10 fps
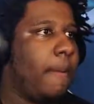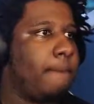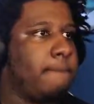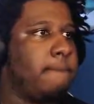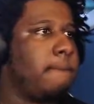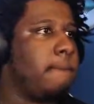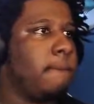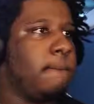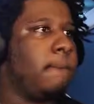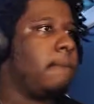Mm,
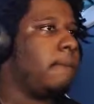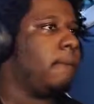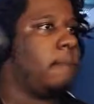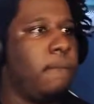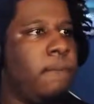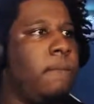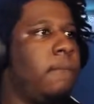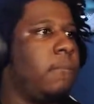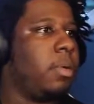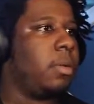mm,
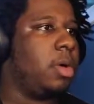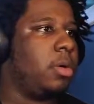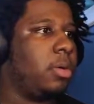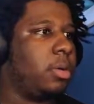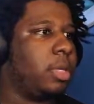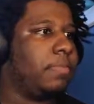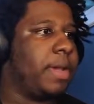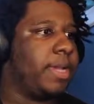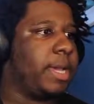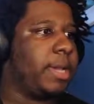mm. Come on. Get
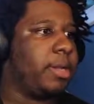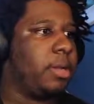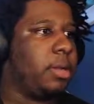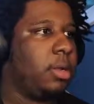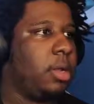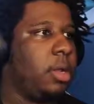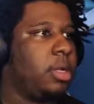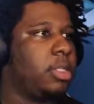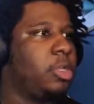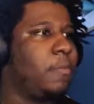back, gang.
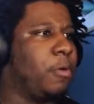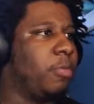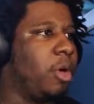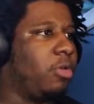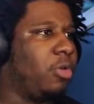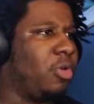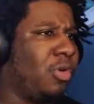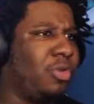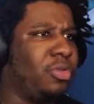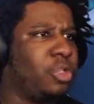Super mode.
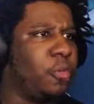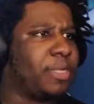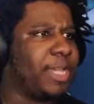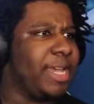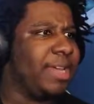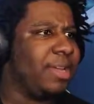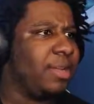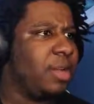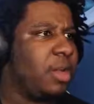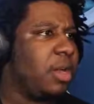Oh, Super Saiyan?
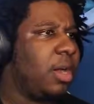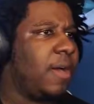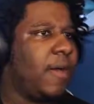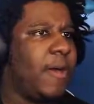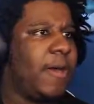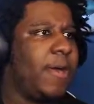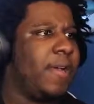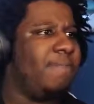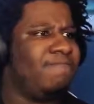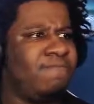Uh, uh.
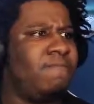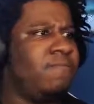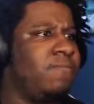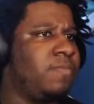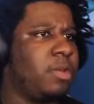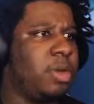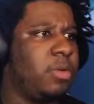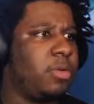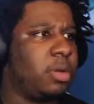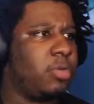Mm. Come on.
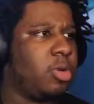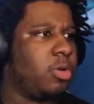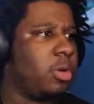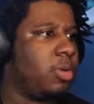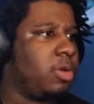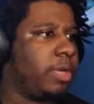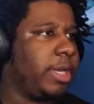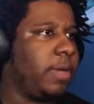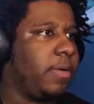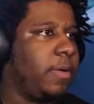Come on. Come on. Get
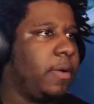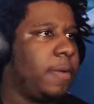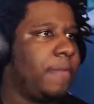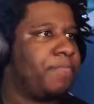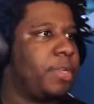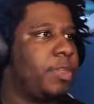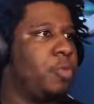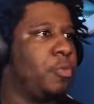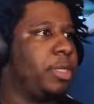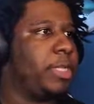up.
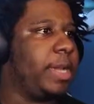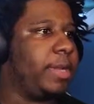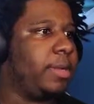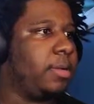Super attack.